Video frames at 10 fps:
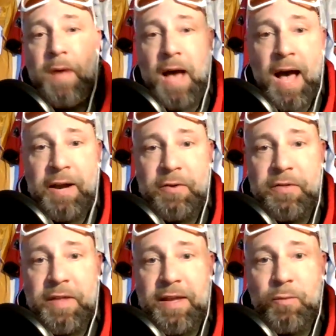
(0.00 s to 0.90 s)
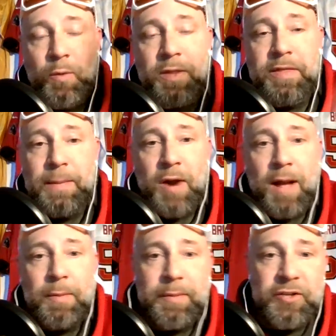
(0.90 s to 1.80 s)
higher than what they
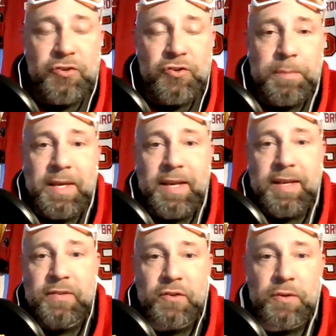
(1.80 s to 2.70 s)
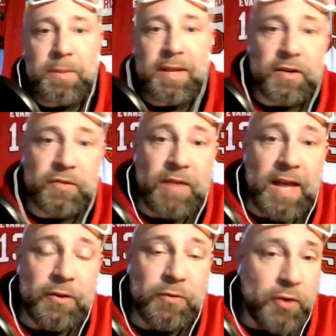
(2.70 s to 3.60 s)
probably should be, and certain players'
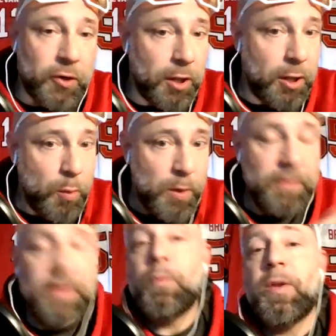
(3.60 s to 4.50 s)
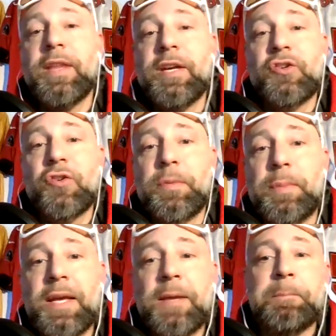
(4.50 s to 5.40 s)
values are lower than what they should
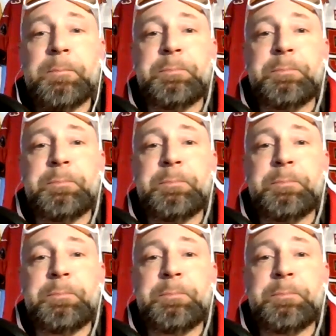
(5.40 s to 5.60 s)
be.